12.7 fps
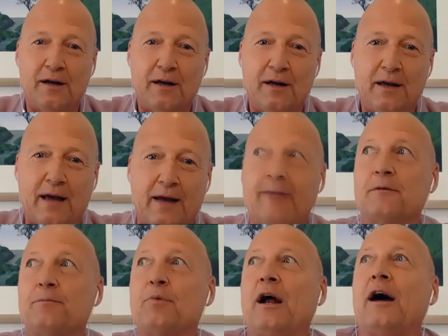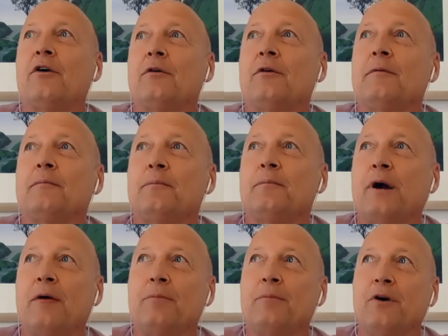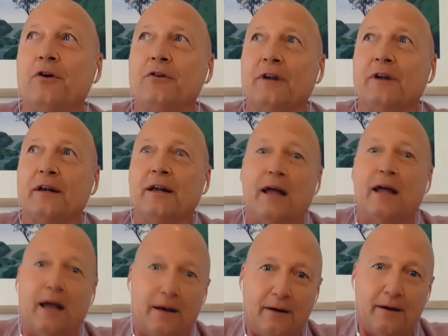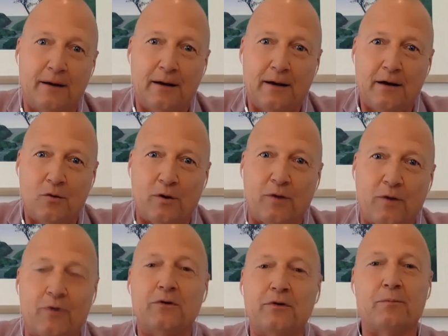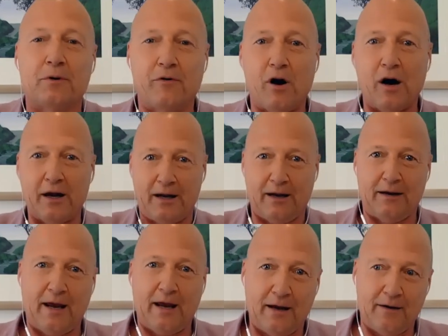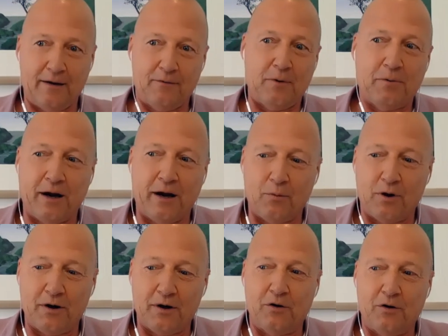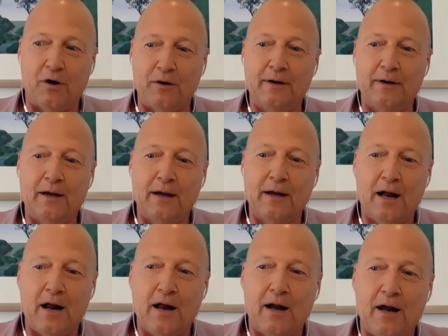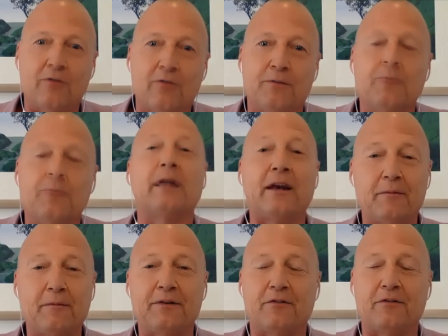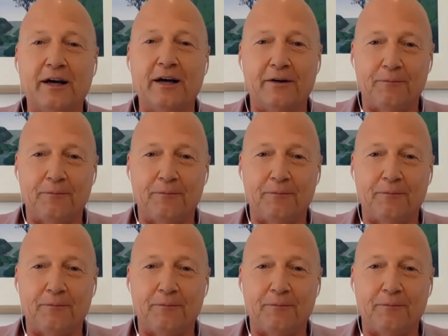And as a proud person and one that wants to provide and be proud of what I do, I was letting myself down.